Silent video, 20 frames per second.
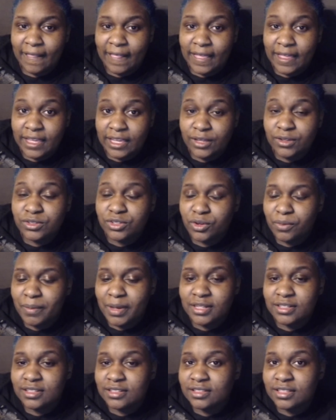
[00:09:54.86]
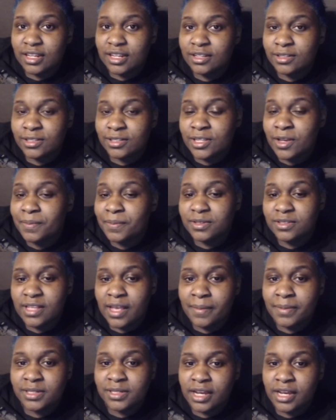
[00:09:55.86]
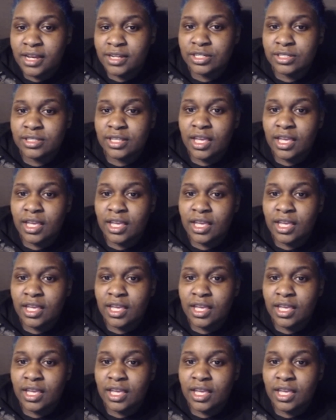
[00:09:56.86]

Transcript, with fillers: Heels are meant to set us up and sabotage us.